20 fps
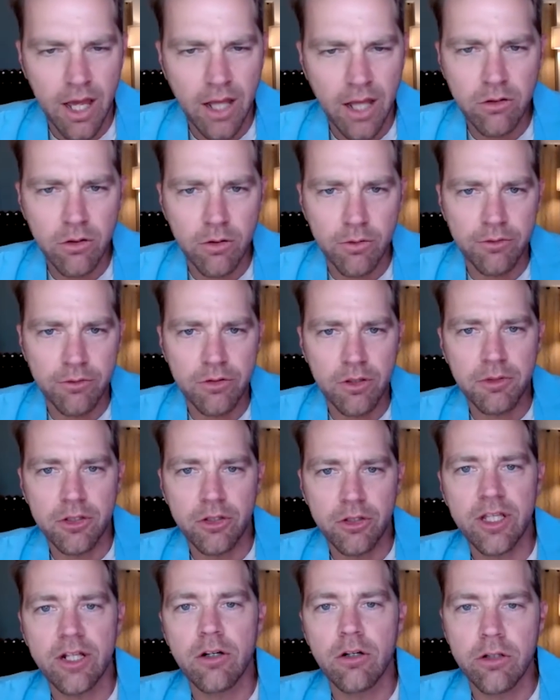I don't know. It was
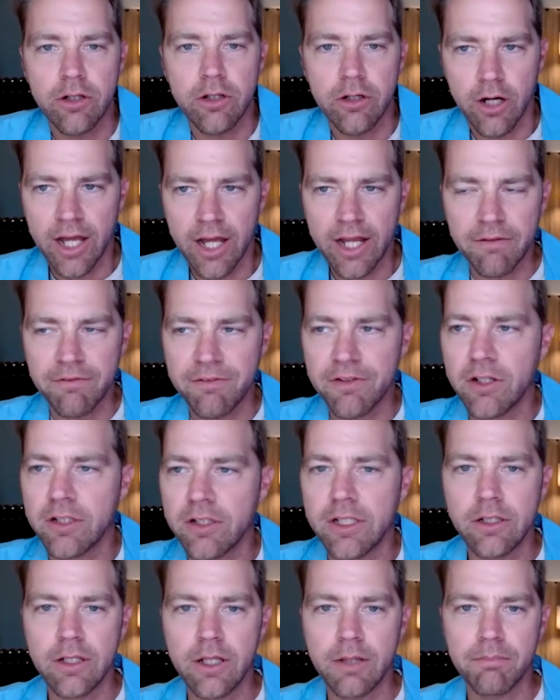something you said earlier. I had a
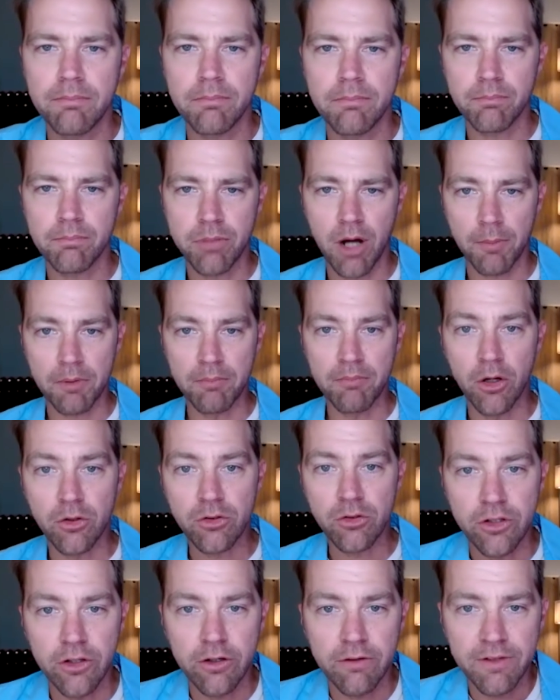feeling that, that probably
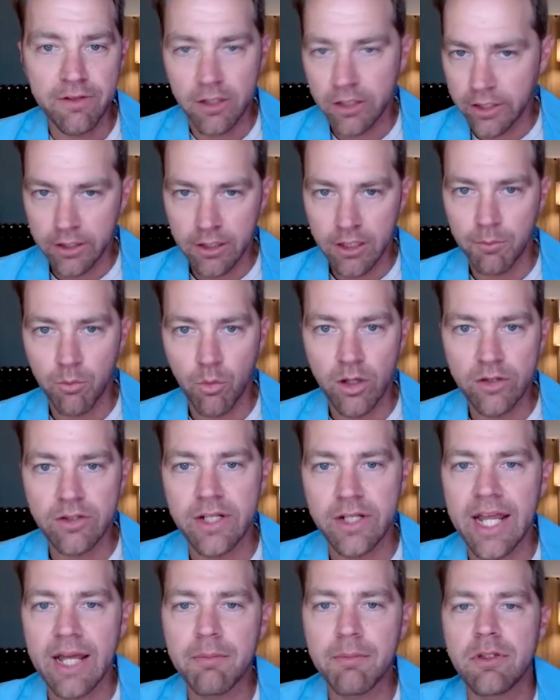most of your affiliate income
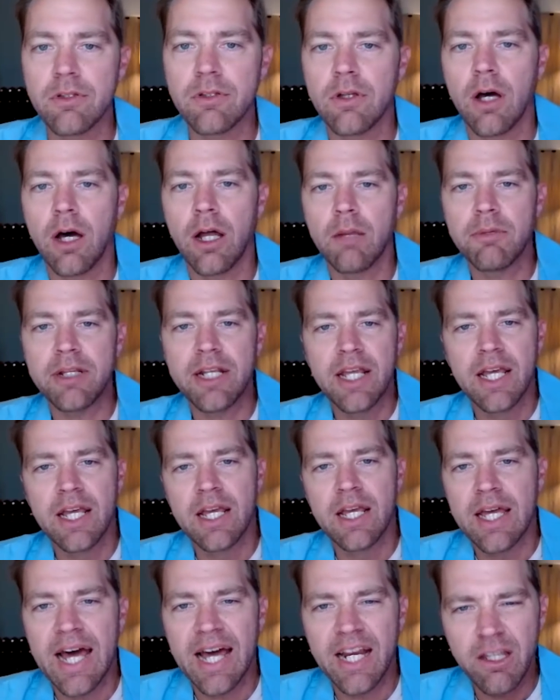was in Amazon. I mean,
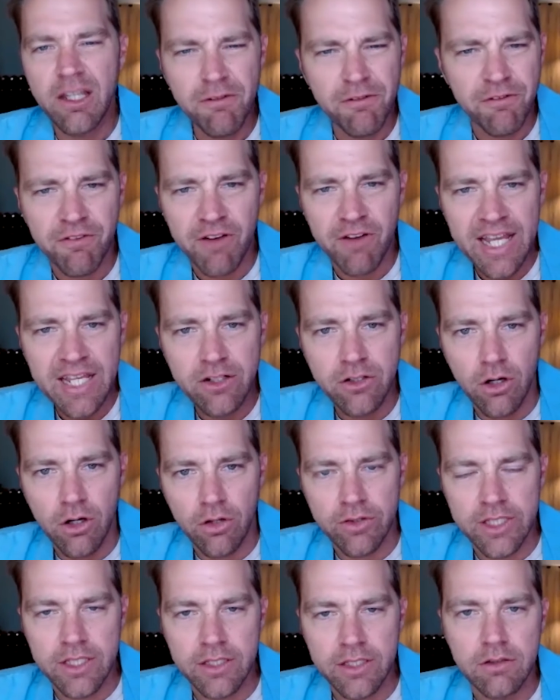how do you mm-hmm. find
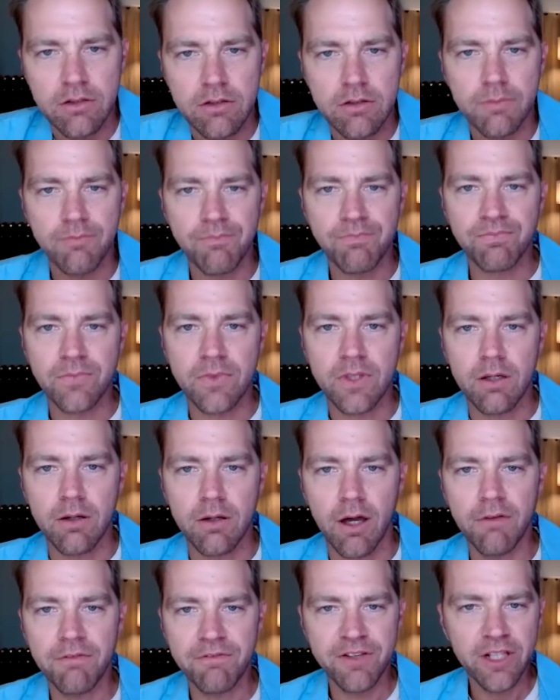all these
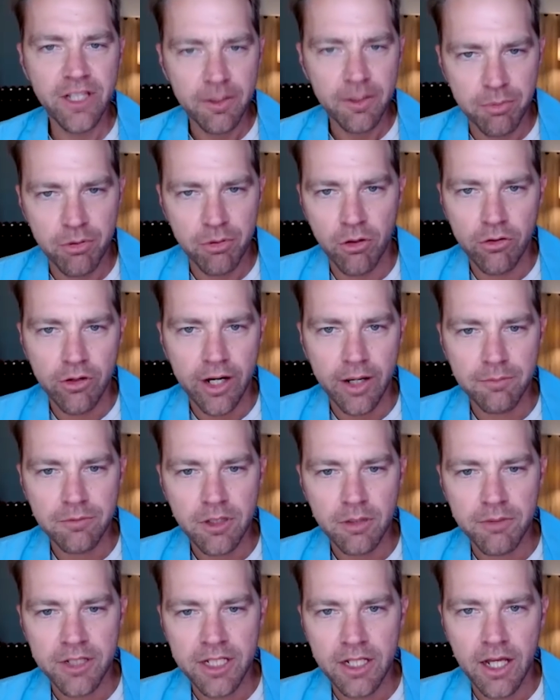affiliate
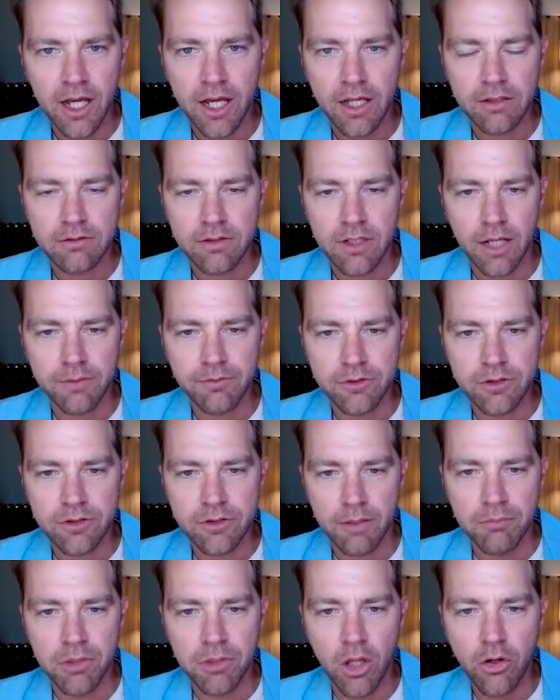programs? I mean, I i
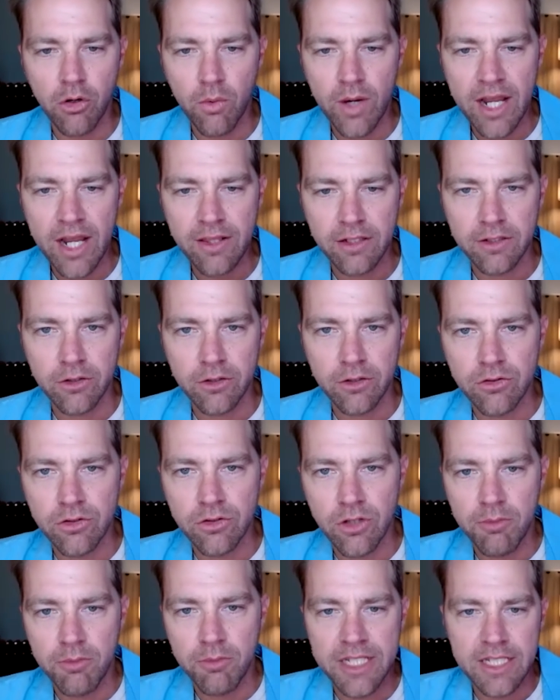just I'm blown away that there's
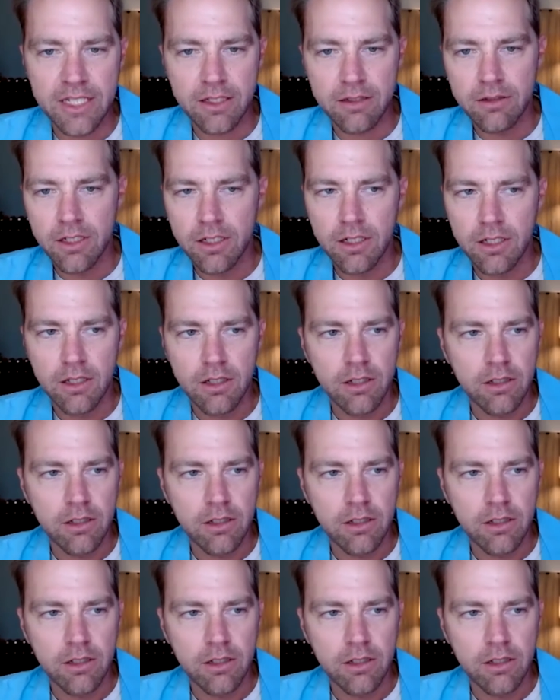so many